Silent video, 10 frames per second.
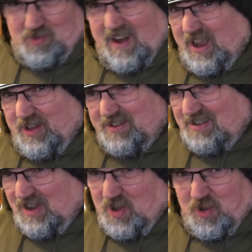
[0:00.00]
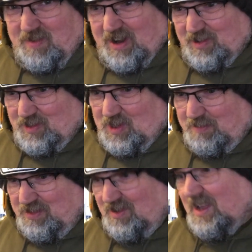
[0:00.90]
records, it's not a cool records shop,
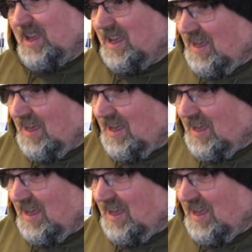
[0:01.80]
it's all like,